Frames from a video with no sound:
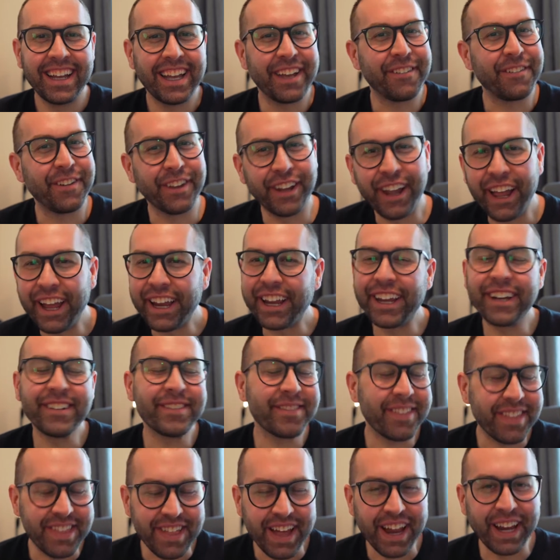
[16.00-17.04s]
If you like
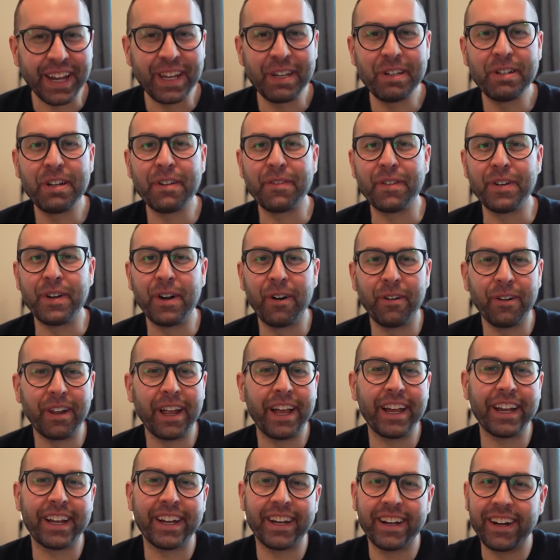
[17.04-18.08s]
it, thank you. If you don't
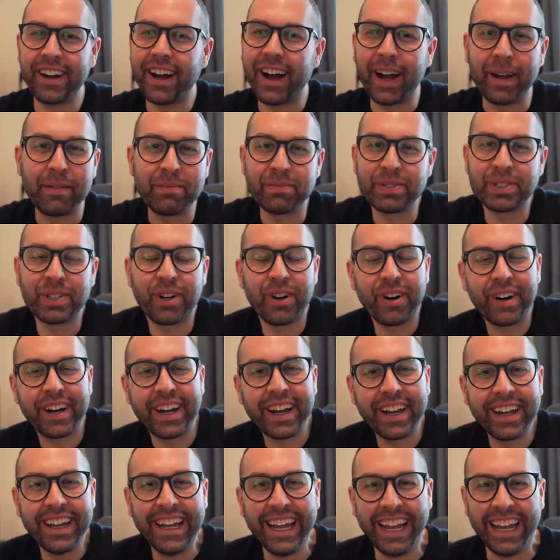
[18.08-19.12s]
like it, I'm
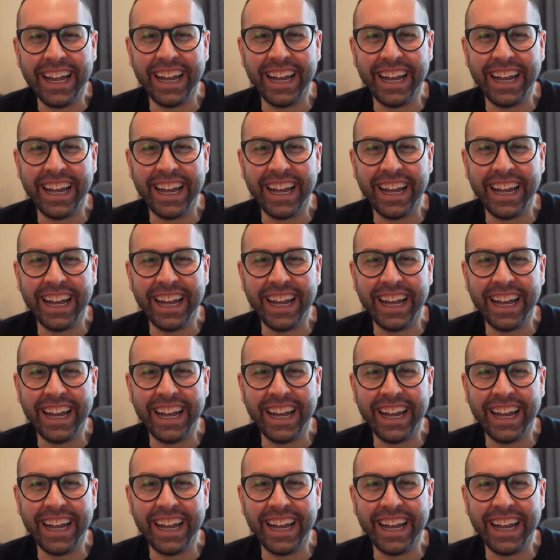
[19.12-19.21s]
sorry.